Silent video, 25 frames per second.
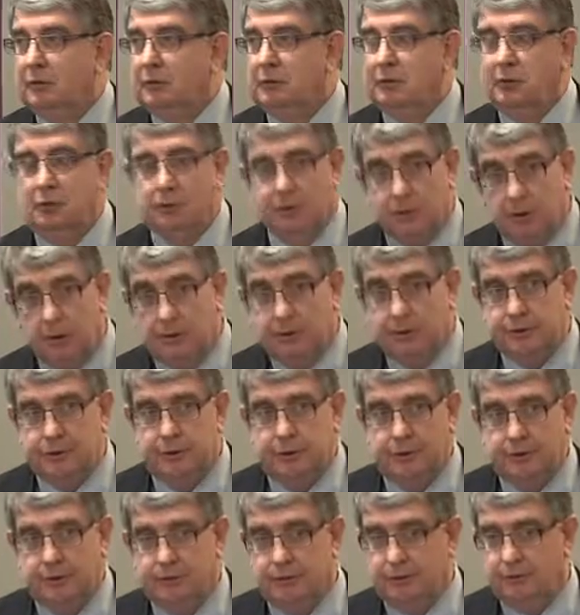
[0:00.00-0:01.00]
the
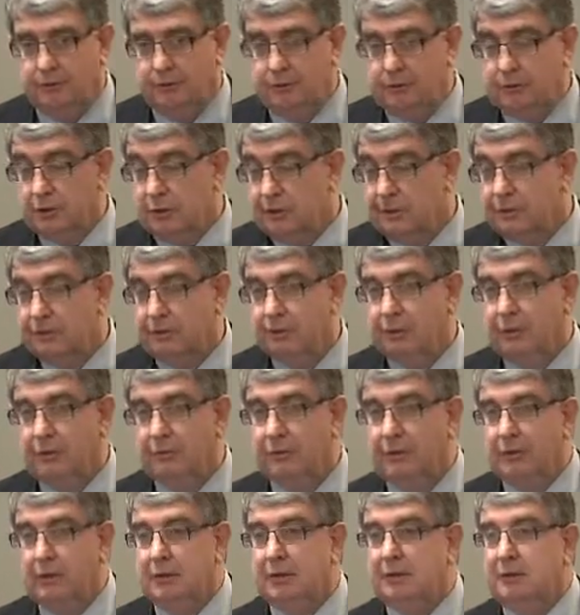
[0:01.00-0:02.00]
terminology around the different types of
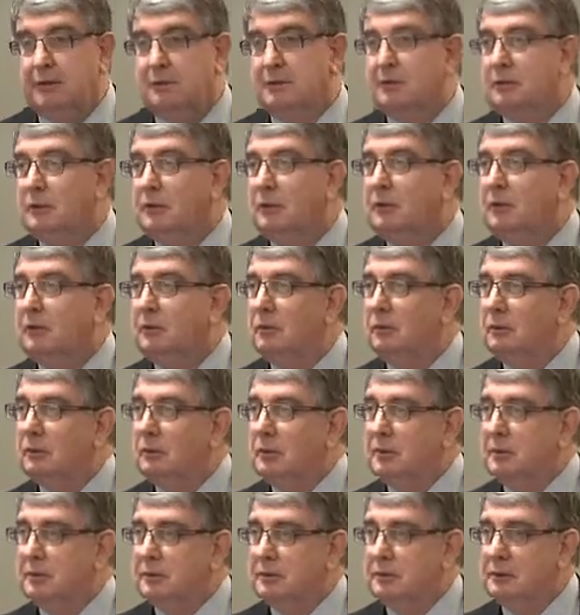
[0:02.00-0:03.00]
overheads.
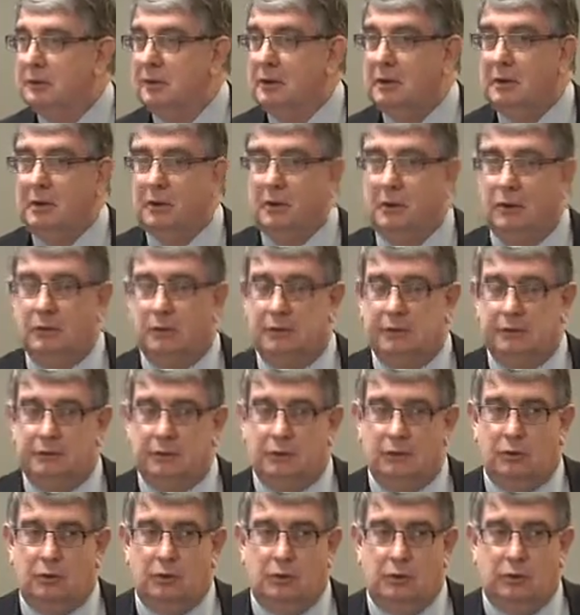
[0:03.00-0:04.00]
There's what's
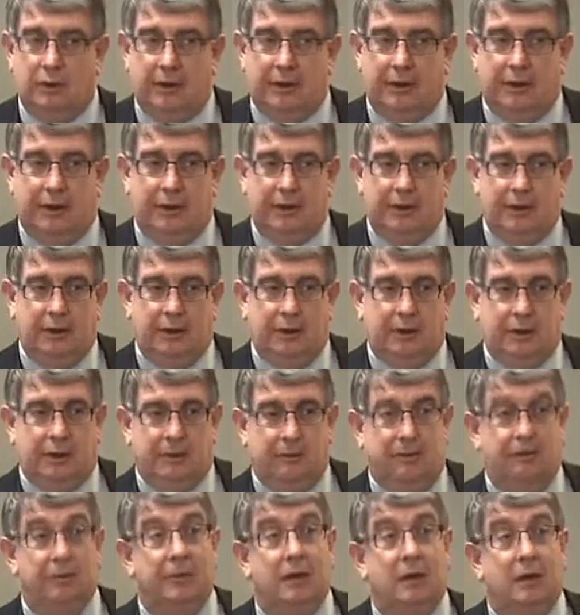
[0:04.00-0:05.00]
called
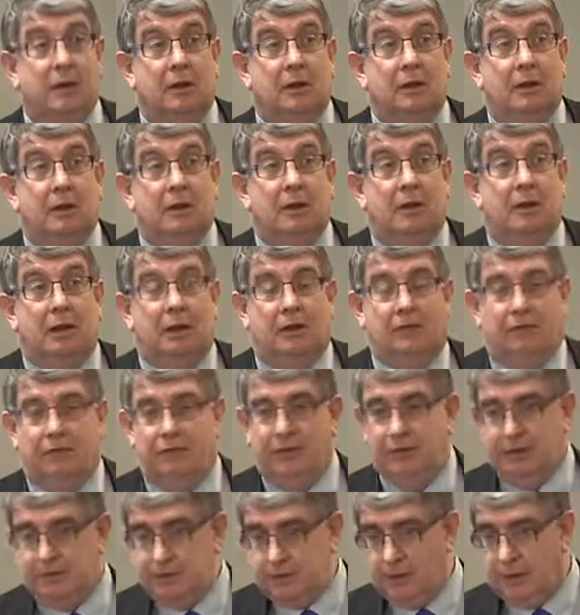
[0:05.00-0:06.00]
a
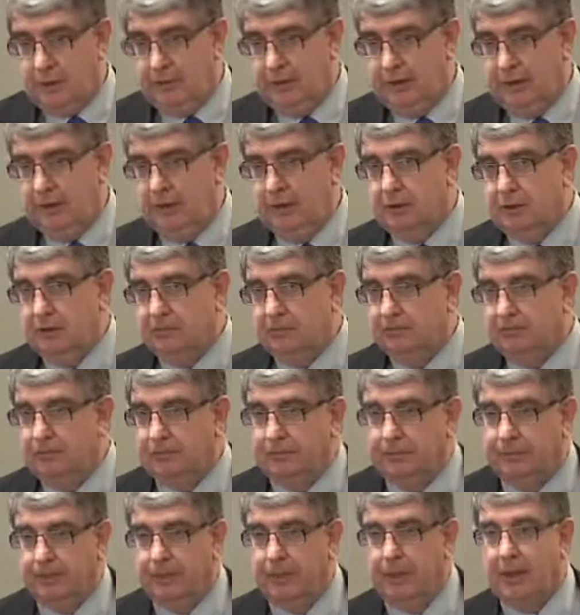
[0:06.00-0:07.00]
fixed overhead,
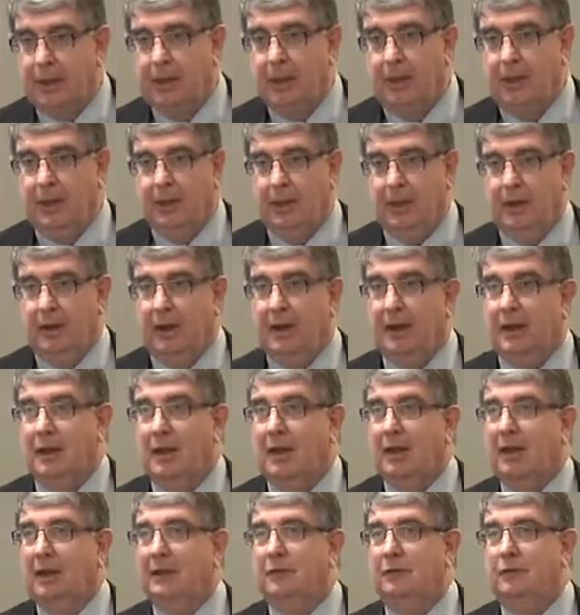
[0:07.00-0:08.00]

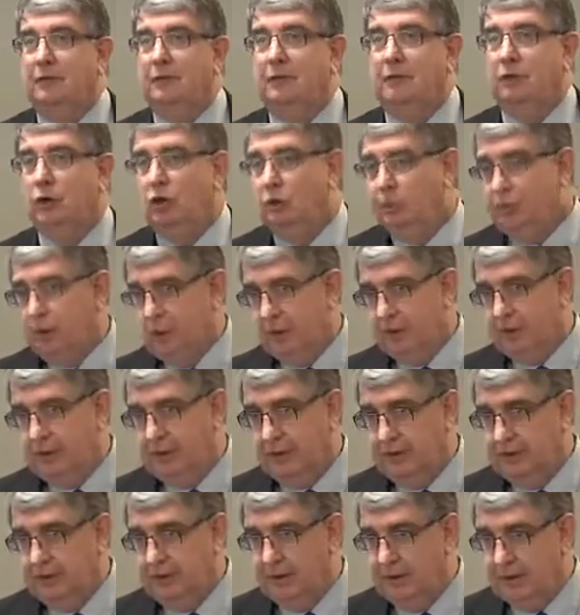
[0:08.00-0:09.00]
and they're variable
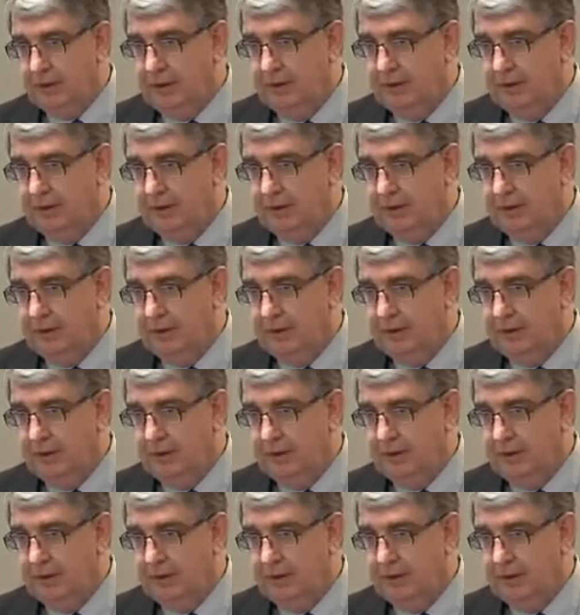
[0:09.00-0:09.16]
overhead.